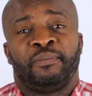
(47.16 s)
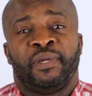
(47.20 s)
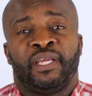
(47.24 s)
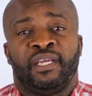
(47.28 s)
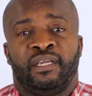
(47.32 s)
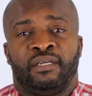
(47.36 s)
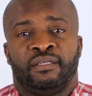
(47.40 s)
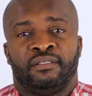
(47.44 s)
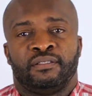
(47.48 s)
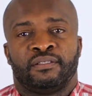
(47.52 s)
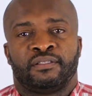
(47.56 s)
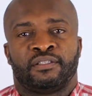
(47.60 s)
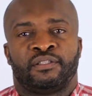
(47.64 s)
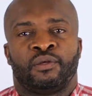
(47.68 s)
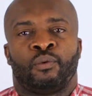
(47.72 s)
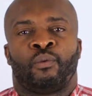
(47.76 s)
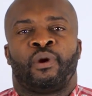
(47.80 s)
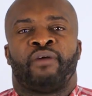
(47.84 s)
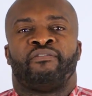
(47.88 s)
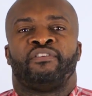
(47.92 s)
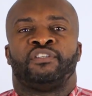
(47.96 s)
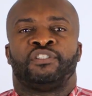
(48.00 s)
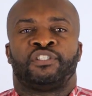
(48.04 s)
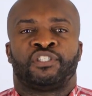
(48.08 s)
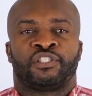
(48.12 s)
means that
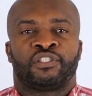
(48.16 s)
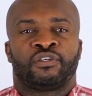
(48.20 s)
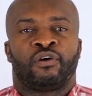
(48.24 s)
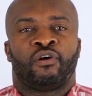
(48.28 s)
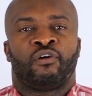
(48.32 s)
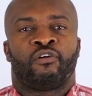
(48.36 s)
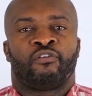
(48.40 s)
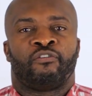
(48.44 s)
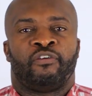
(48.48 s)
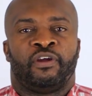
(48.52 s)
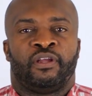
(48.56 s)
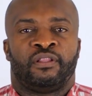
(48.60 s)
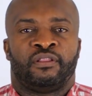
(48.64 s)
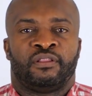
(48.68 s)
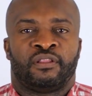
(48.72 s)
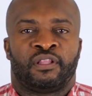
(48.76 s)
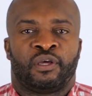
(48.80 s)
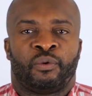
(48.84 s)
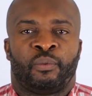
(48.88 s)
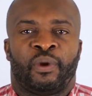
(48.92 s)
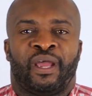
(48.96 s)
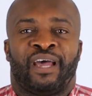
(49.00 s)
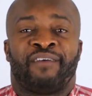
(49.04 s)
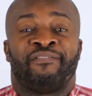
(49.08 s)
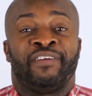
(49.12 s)
we're ensuring
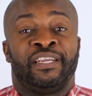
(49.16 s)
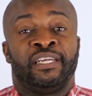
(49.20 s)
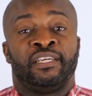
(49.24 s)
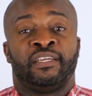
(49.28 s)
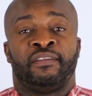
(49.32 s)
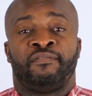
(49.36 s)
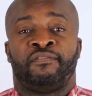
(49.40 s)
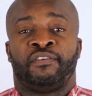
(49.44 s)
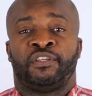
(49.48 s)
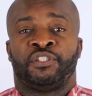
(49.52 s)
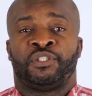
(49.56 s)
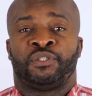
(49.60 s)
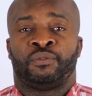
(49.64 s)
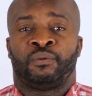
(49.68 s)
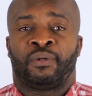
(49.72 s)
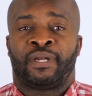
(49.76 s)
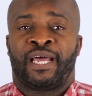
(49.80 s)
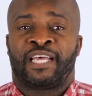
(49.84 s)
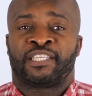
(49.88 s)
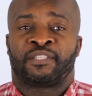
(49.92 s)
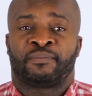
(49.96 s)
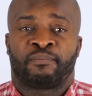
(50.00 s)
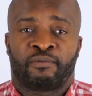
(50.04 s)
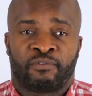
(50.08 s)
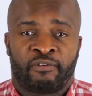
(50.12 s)
that we have individual
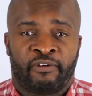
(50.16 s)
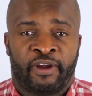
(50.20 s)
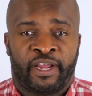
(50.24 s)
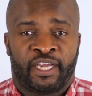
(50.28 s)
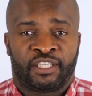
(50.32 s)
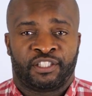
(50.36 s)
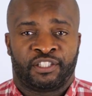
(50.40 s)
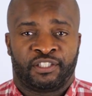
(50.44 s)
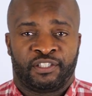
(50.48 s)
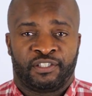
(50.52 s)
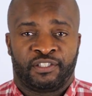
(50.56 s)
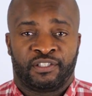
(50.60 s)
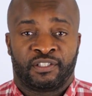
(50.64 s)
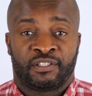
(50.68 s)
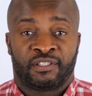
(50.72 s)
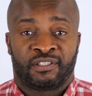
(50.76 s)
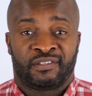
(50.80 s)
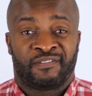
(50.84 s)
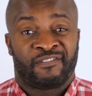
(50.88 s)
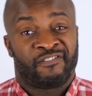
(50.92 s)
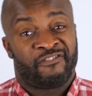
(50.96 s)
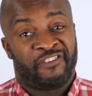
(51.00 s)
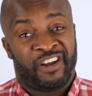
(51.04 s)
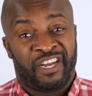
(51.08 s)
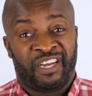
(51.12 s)
aspirations
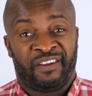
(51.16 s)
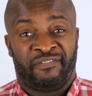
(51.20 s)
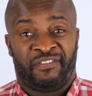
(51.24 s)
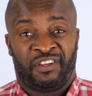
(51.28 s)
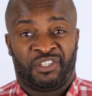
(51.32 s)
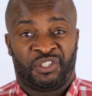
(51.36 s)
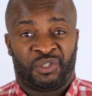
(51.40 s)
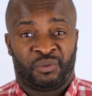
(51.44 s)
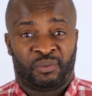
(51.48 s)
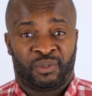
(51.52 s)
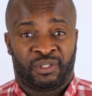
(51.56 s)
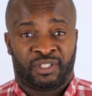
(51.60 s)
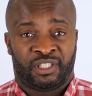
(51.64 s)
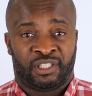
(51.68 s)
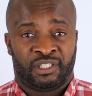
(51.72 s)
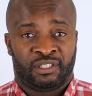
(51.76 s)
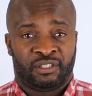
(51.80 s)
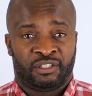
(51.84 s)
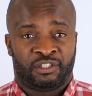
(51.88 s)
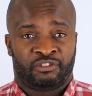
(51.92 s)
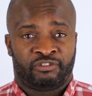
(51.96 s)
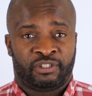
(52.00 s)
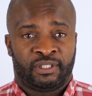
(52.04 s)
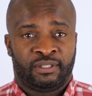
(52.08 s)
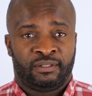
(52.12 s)
for individual
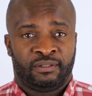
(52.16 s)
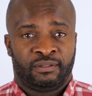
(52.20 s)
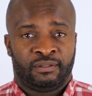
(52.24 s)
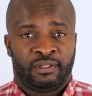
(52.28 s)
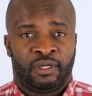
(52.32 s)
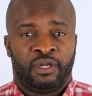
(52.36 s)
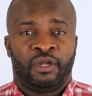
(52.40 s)
children,